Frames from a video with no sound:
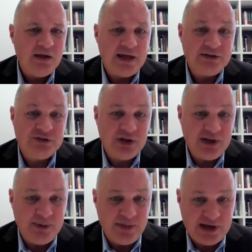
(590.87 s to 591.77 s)
That has
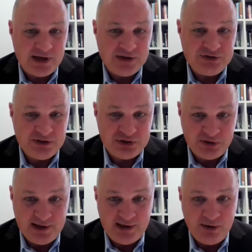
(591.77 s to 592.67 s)
certainly been the case in
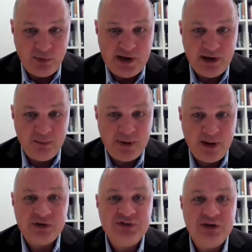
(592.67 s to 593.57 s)
Australia, where
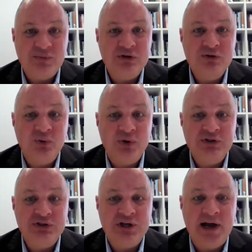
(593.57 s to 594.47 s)
public sentiment
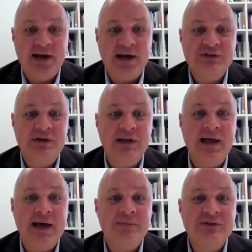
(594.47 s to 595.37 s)
towards China has
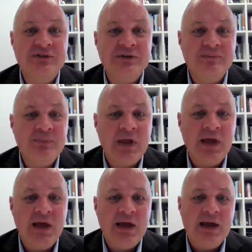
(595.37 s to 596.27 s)
collapsed.
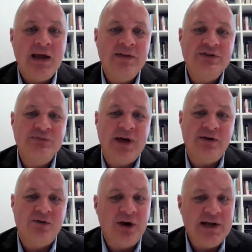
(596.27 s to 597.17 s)
And this has
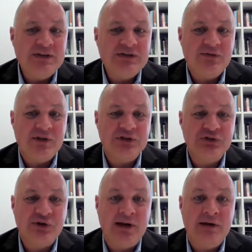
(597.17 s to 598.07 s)
made it very easy for the
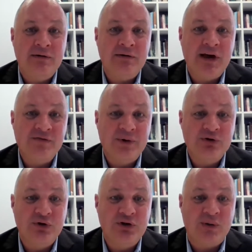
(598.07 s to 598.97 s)
Australian
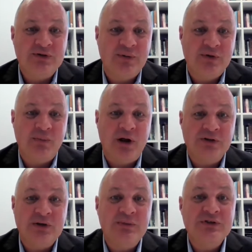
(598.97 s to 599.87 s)
government to adopt some of the
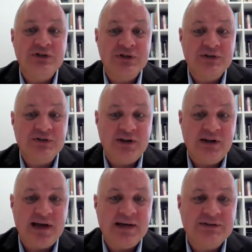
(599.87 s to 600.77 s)
policy positions that
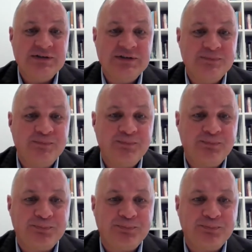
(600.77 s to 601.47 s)
it has.